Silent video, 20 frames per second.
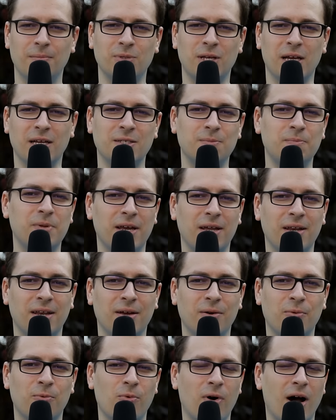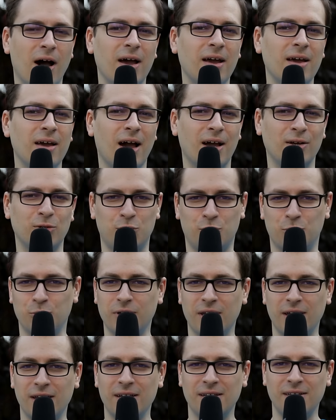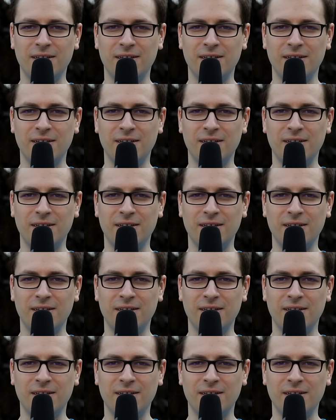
explaining why I should get a